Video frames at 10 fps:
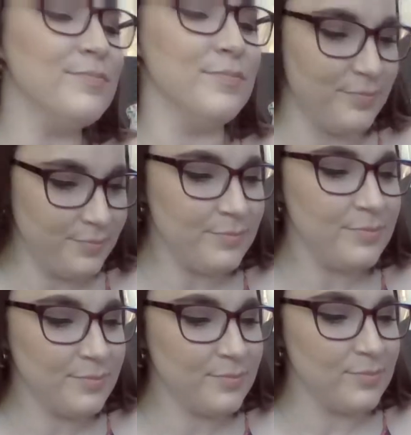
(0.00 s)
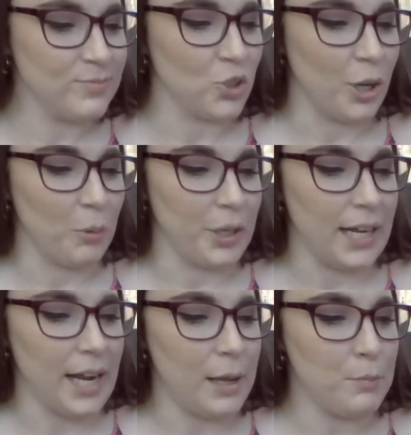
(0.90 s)
Mm-hmm. So now we
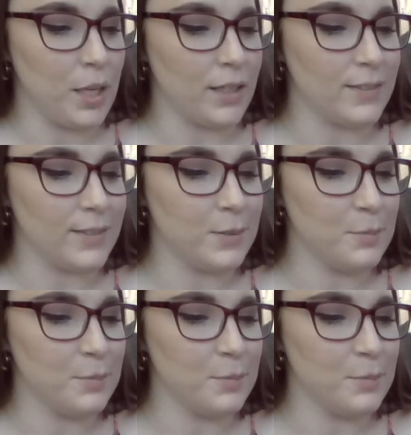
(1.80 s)
got 8 beans.